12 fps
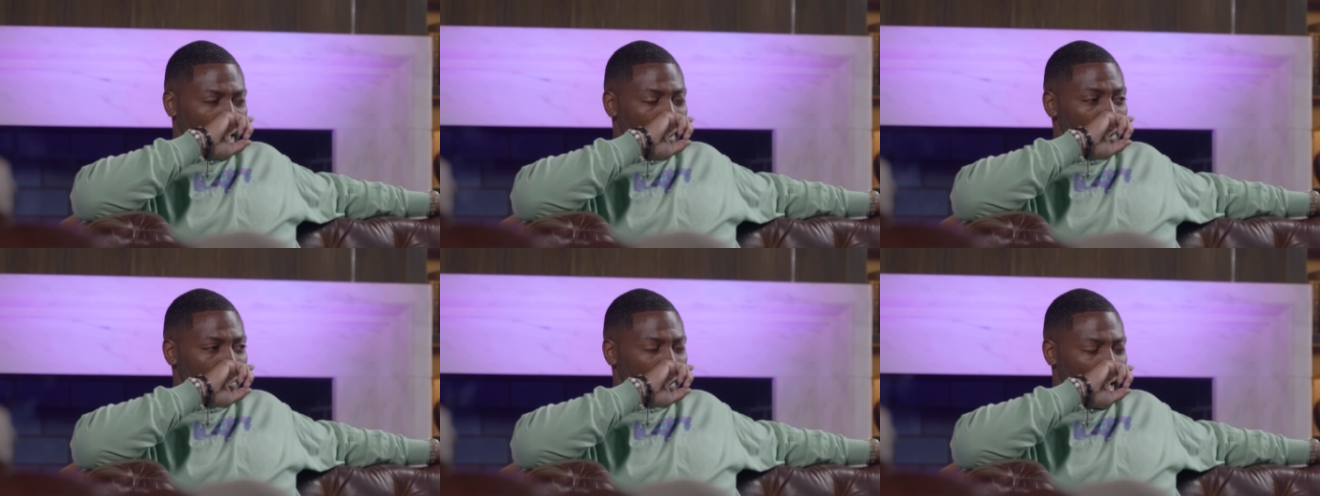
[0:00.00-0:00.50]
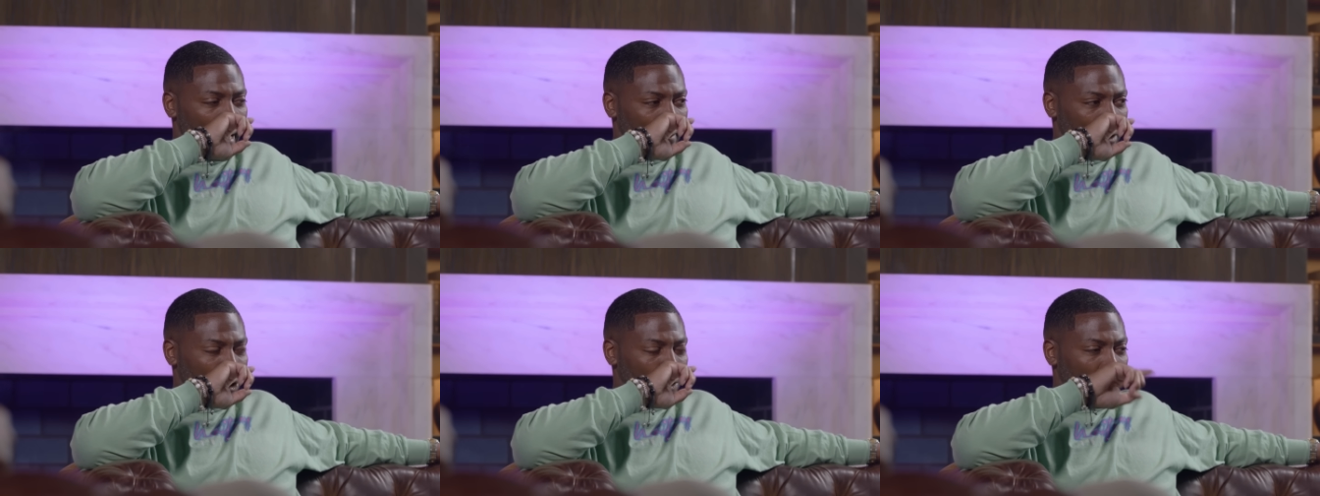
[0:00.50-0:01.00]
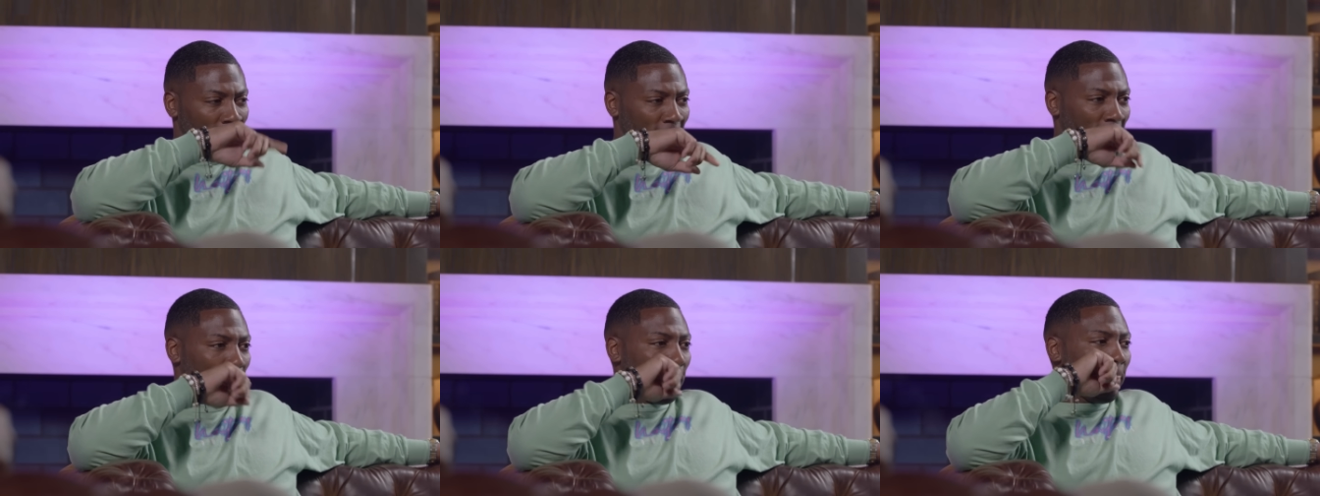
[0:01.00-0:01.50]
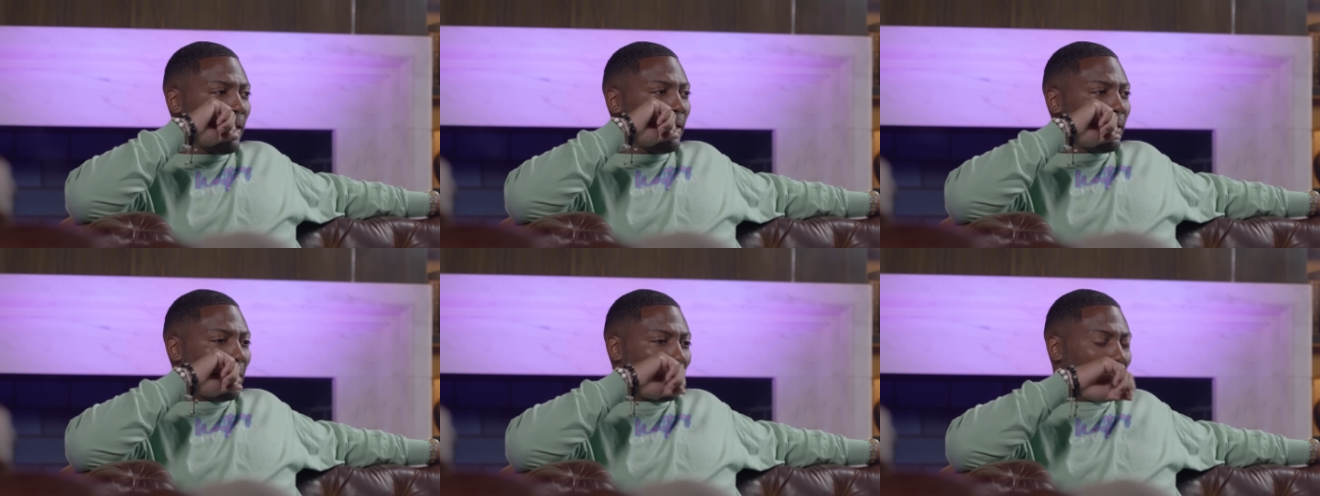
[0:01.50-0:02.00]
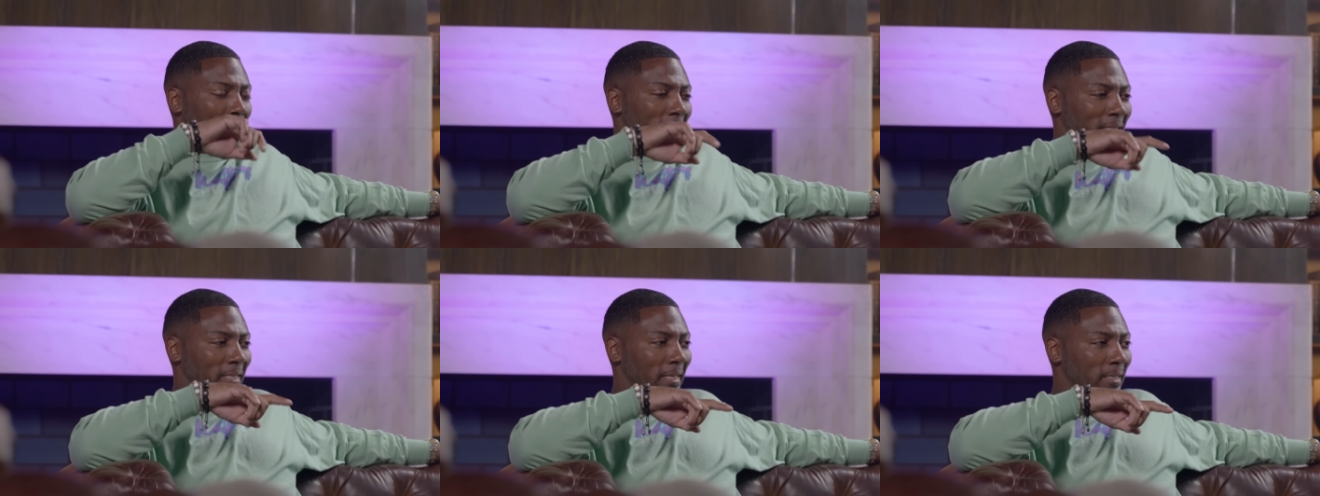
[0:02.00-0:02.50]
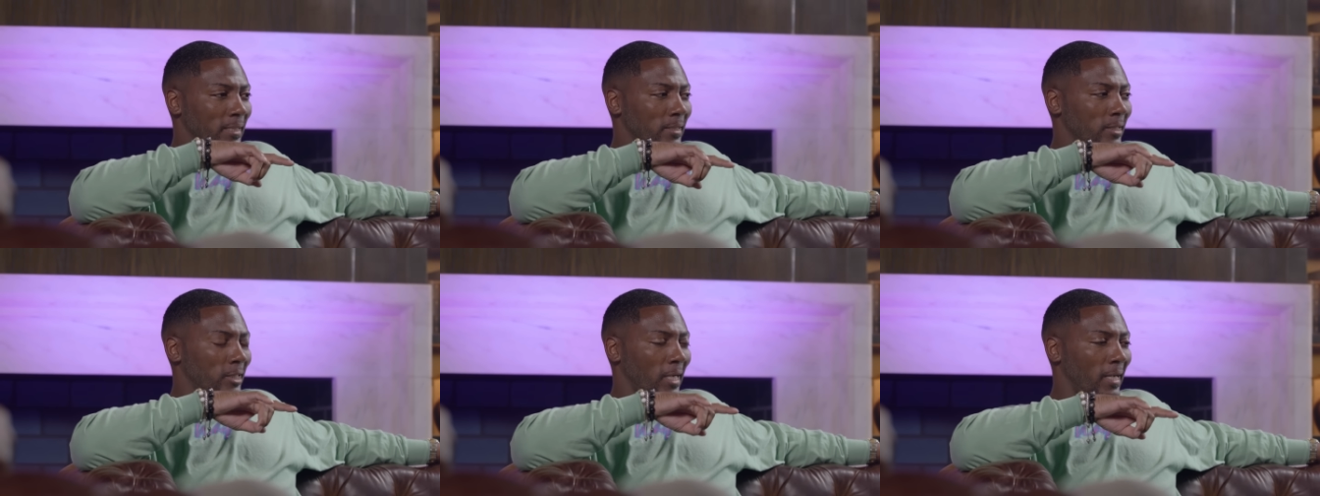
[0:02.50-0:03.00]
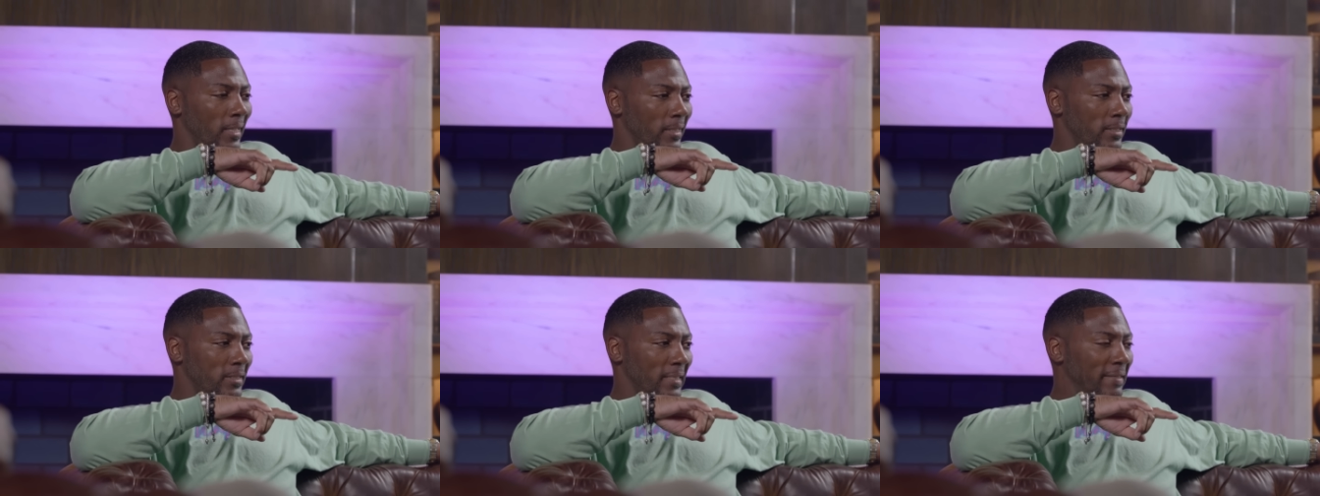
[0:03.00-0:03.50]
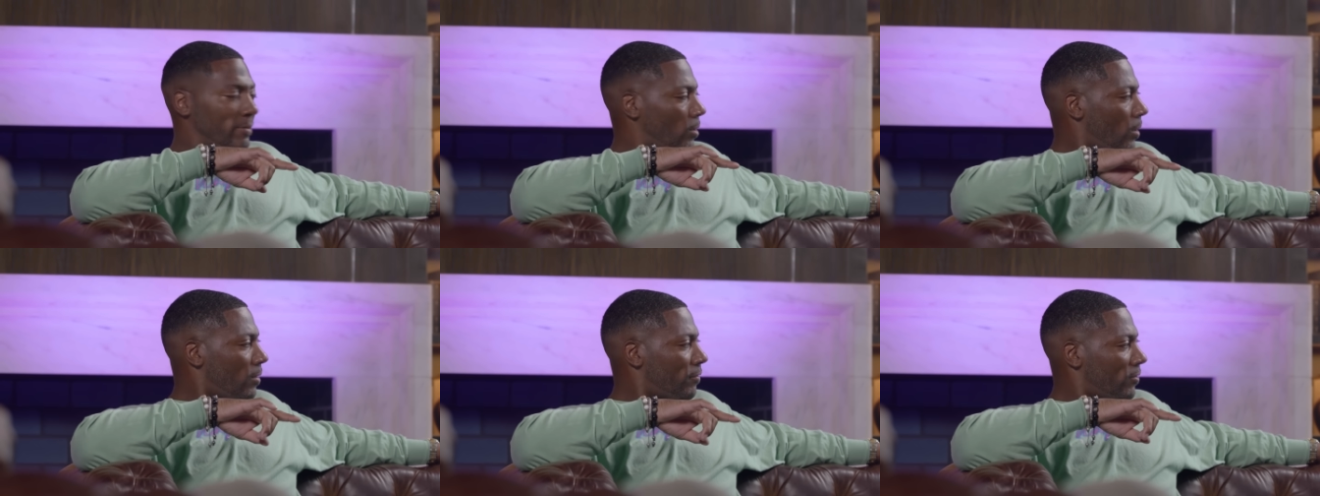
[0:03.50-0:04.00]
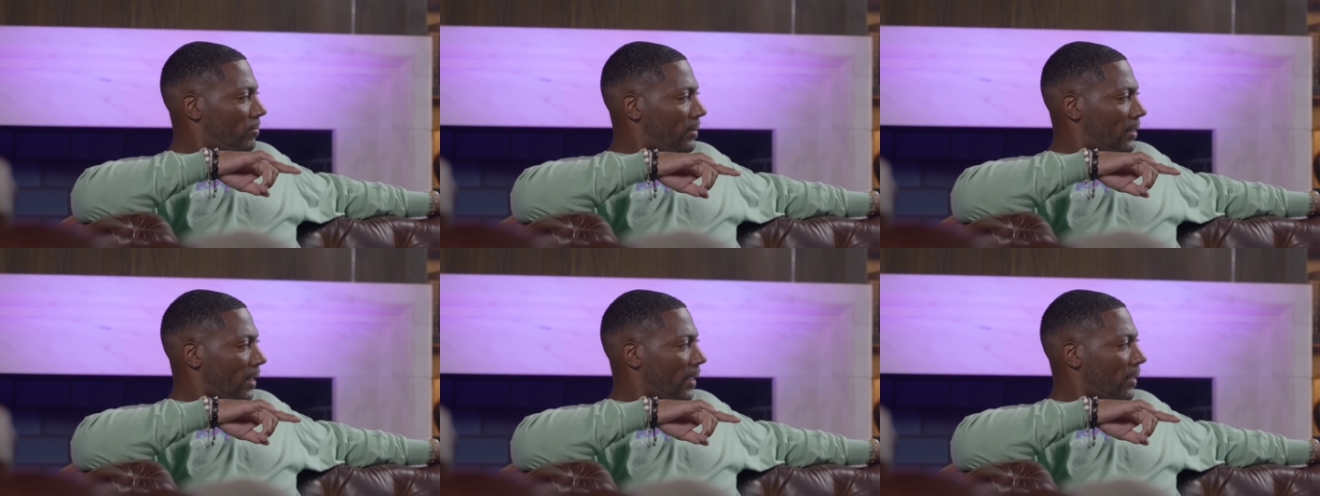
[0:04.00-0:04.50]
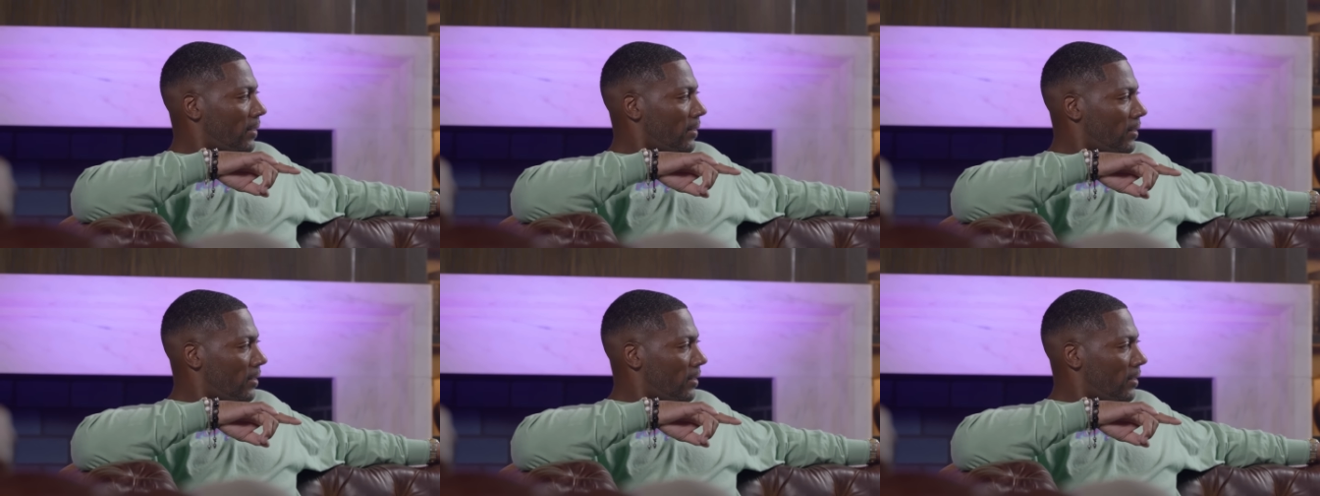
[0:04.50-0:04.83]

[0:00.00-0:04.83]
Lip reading: I remember after the draft, only the Saints and the Giants even offered me like